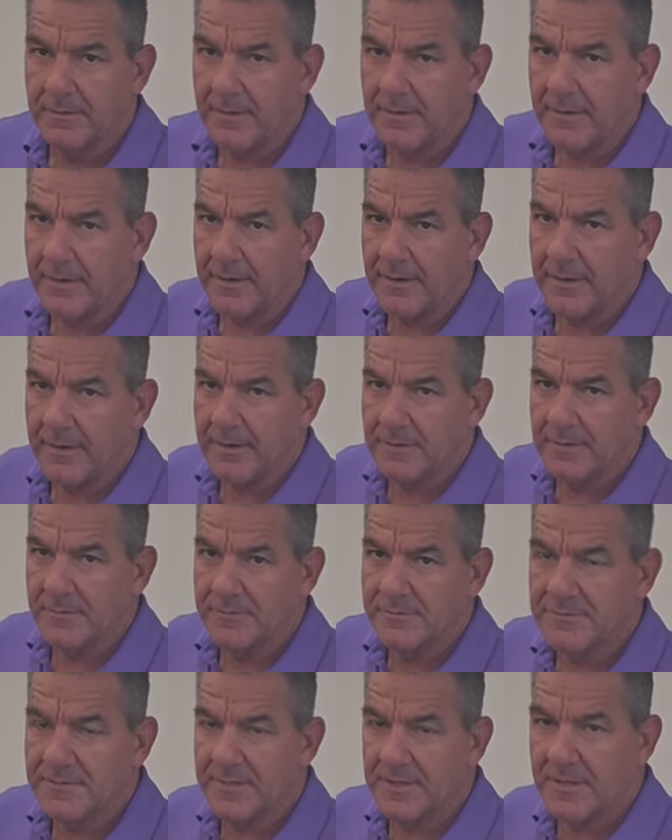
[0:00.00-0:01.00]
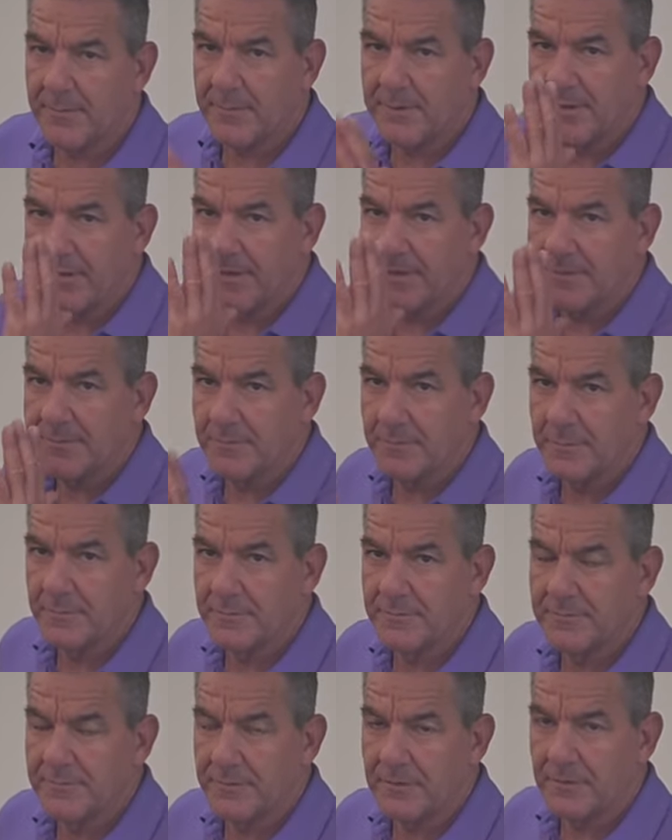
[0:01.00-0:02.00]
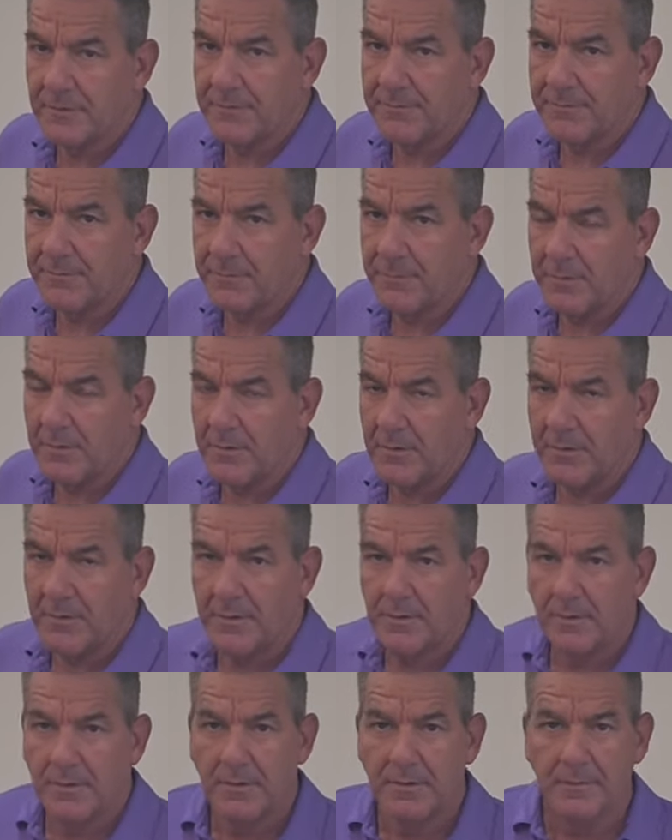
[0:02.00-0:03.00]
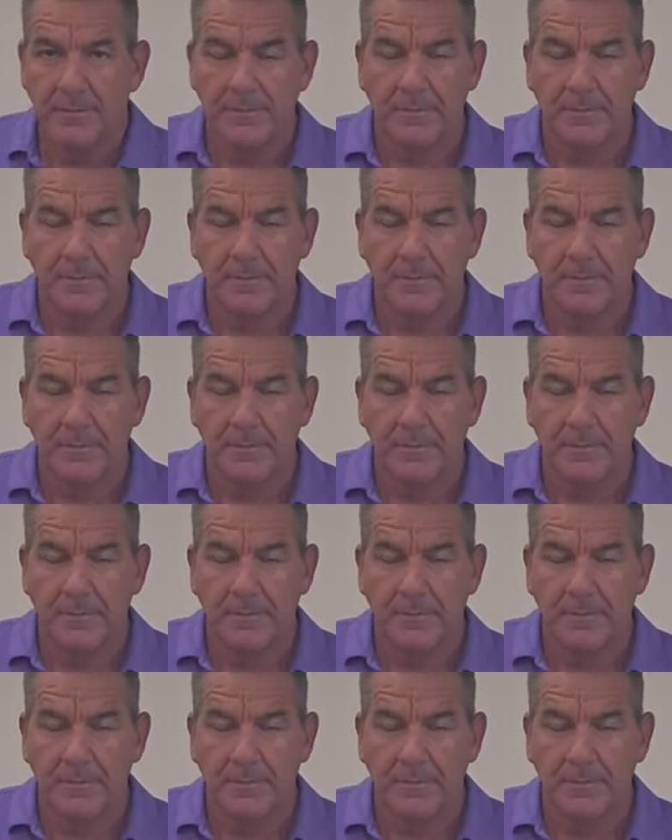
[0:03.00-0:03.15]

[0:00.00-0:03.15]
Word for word: and you'll see how my head moves off the ball.